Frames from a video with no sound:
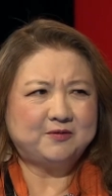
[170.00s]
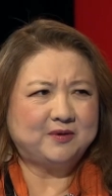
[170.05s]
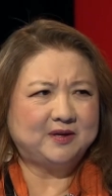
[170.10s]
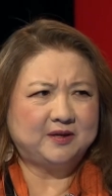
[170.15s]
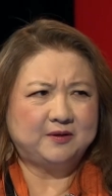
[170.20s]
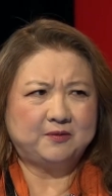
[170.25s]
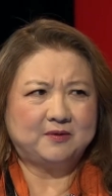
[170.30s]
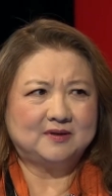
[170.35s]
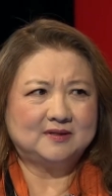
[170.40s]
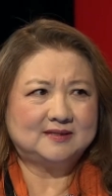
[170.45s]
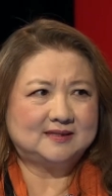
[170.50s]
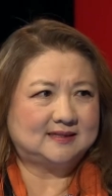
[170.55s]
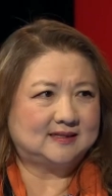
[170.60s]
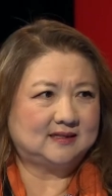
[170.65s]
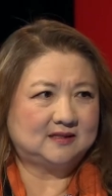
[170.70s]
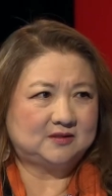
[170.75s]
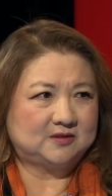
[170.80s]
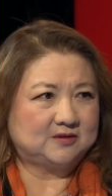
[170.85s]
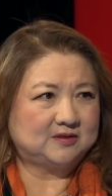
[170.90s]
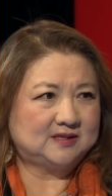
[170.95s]
when you were
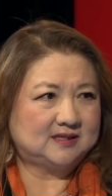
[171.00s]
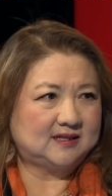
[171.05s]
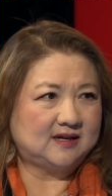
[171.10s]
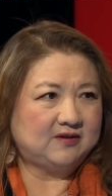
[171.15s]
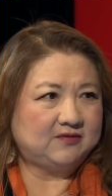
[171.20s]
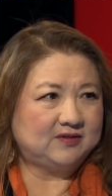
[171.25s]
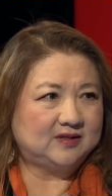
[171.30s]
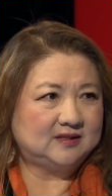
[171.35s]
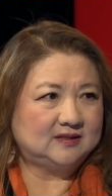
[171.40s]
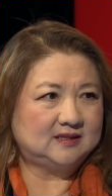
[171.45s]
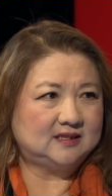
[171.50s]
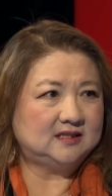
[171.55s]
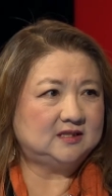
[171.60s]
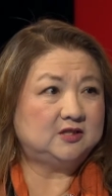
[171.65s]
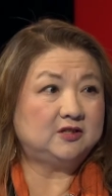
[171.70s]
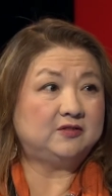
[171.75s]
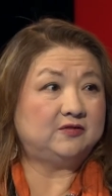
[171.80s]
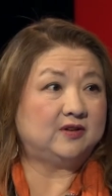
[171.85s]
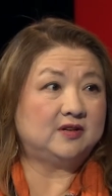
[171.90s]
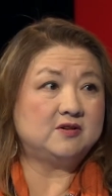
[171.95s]
six or seven? Did you
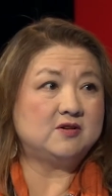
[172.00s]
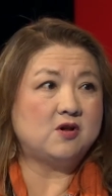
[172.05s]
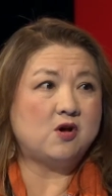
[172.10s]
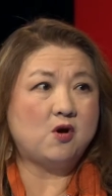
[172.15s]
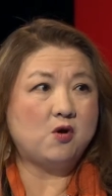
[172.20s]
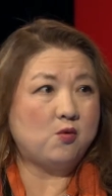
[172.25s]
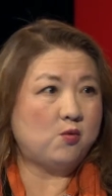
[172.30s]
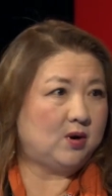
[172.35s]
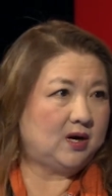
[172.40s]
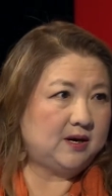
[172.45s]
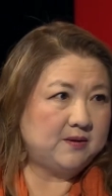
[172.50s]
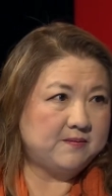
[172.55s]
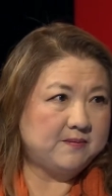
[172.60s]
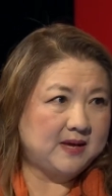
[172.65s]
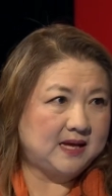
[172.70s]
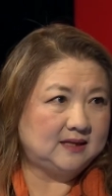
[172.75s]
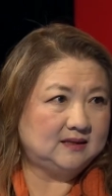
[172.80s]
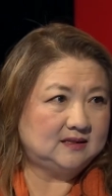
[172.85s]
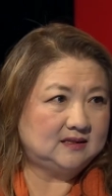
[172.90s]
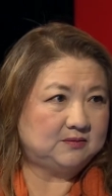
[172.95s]
even know what it
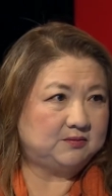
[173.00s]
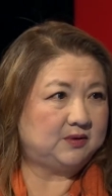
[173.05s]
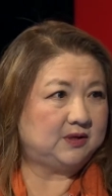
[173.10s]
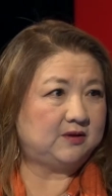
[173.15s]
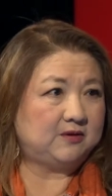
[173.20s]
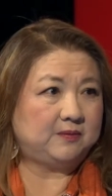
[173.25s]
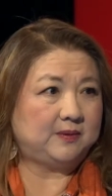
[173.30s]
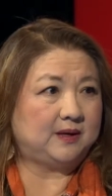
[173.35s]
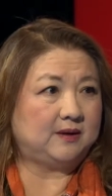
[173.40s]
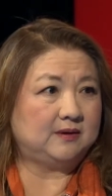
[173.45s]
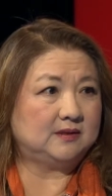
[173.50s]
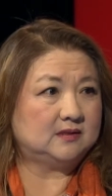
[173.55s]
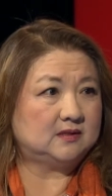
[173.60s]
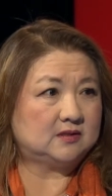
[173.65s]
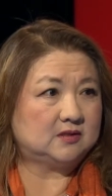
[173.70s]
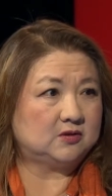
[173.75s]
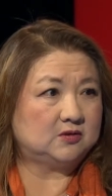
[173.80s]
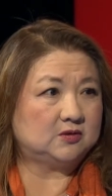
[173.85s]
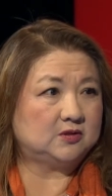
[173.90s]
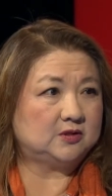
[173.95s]
meant when your parents
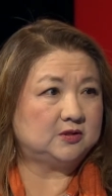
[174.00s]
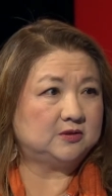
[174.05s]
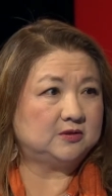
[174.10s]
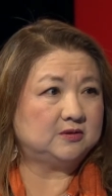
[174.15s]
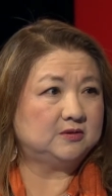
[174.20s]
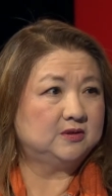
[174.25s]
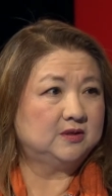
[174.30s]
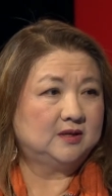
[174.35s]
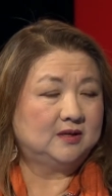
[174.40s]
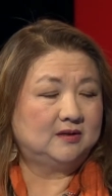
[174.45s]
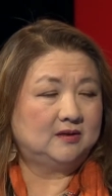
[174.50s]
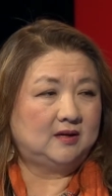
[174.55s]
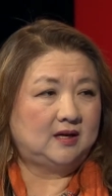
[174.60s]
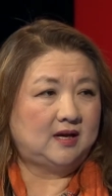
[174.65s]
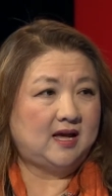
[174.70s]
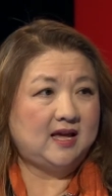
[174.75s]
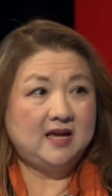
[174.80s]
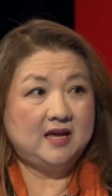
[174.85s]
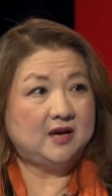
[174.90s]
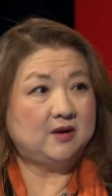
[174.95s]
told you,
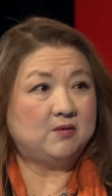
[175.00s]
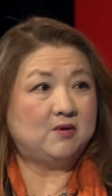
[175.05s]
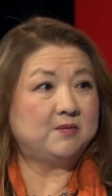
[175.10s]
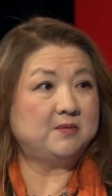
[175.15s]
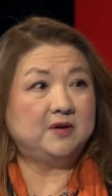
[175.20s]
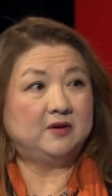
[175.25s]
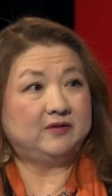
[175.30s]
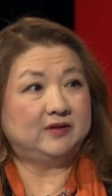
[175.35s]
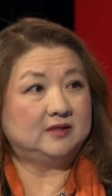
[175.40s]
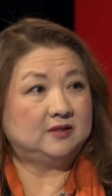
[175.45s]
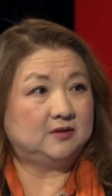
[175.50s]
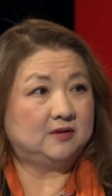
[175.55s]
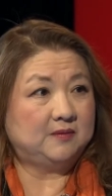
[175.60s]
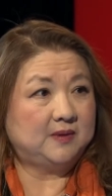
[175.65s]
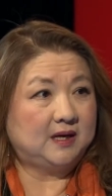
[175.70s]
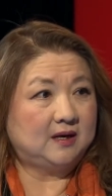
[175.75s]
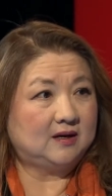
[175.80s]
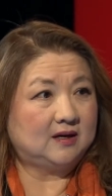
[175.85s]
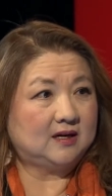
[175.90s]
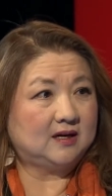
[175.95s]
hey, we're moving to
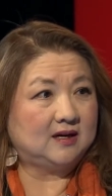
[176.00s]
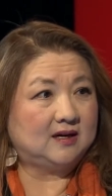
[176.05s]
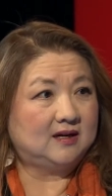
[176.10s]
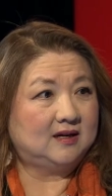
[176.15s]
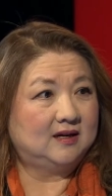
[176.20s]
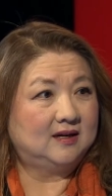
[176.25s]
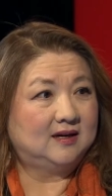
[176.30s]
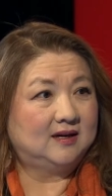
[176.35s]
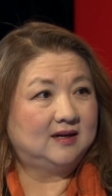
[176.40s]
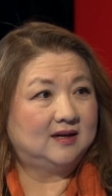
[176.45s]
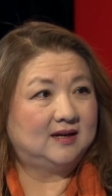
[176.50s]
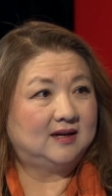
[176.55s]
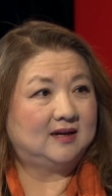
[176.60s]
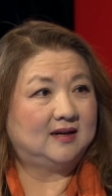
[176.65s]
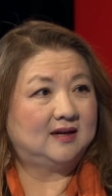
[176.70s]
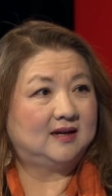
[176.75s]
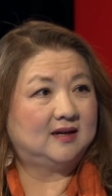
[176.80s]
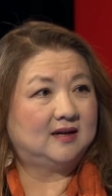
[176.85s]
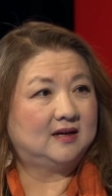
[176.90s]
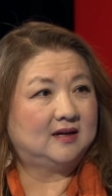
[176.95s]
America? I
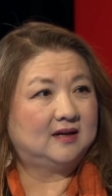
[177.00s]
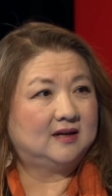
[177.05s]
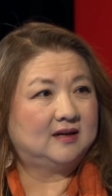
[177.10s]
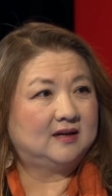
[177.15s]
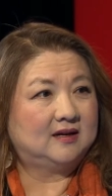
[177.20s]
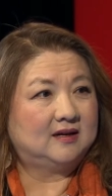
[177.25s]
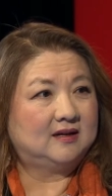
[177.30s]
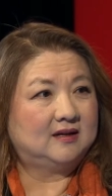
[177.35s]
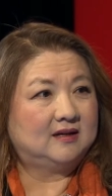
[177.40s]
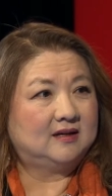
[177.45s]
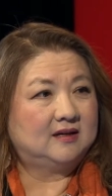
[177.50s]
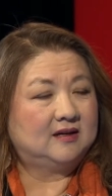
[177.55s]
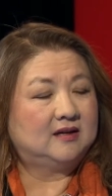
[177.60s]
don't think so.